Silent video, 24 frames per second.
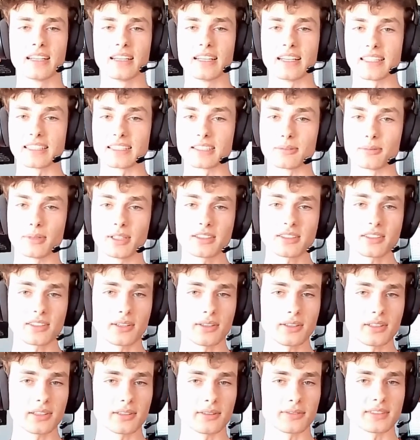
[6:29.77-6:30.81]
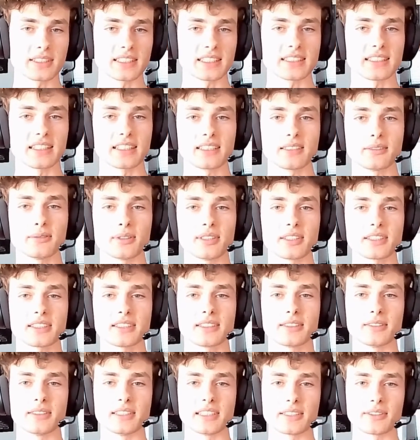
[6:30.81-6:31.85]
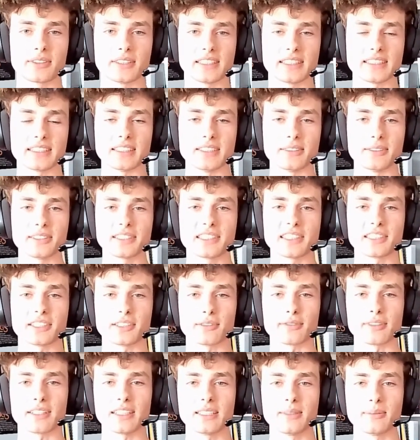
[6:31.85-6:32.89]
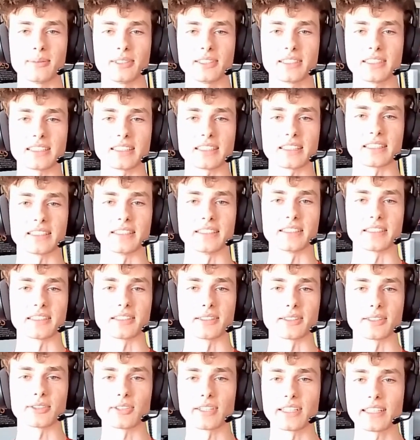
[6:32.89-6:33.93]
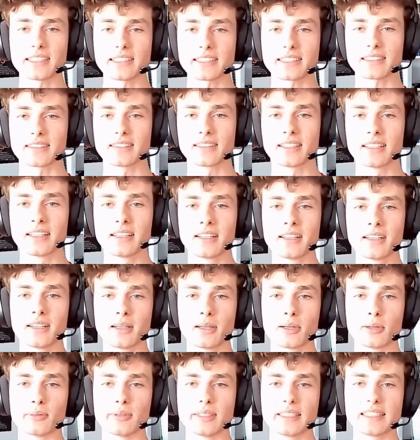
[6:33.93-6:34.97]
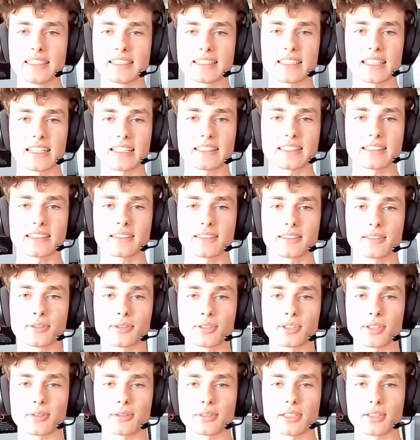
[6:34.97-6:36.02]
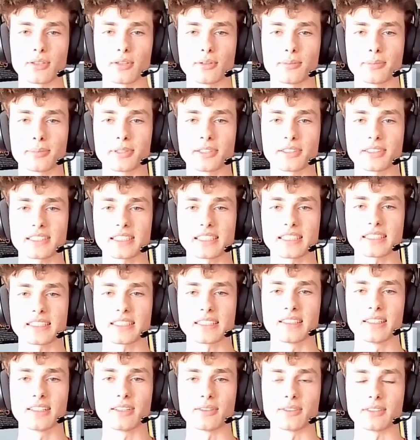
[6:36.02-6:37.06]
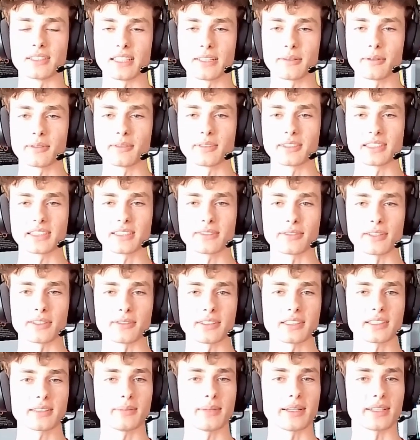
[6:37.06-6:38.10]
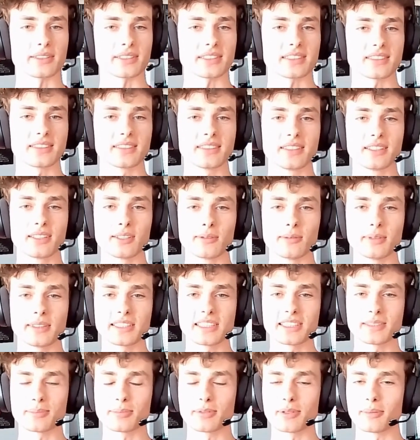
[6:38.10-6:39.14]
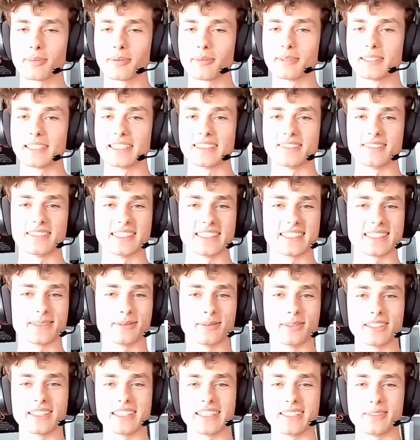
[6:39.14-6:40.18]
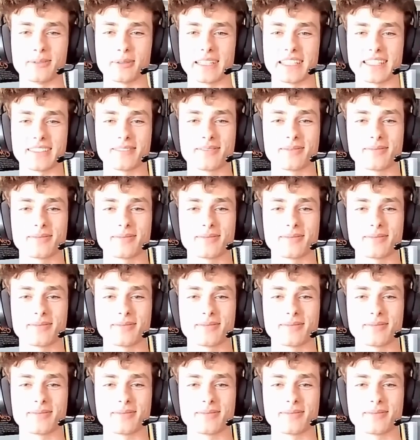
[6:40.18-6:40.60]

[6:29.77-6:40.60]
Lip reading: As one goal of the study was to decrease the usage of animals in clinical trials, we decided to show the whole process on everyone's favorite mouse, which is probably invincible anyway.